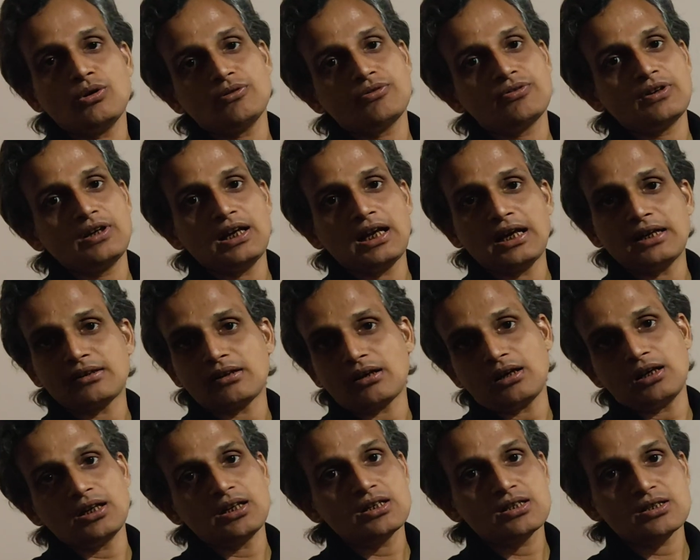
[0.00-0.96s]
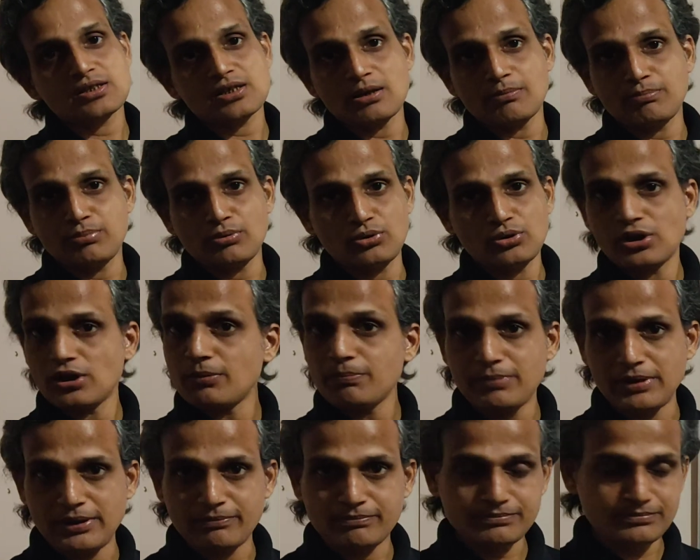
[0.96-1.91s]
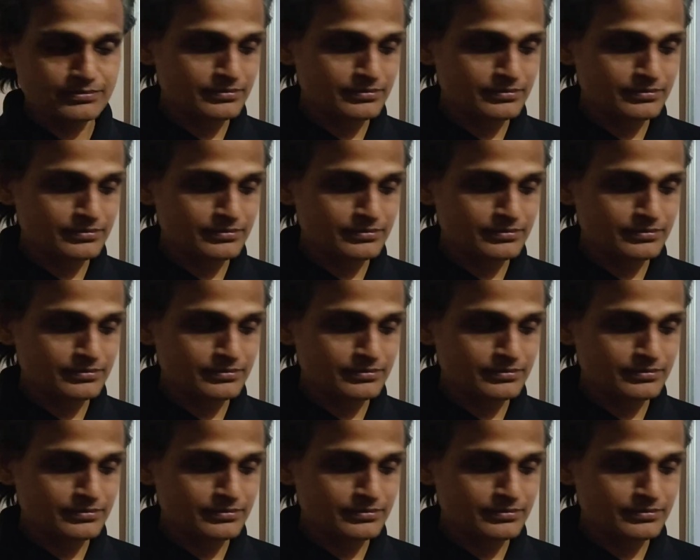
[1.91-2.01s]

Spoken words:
of laterally supported beam.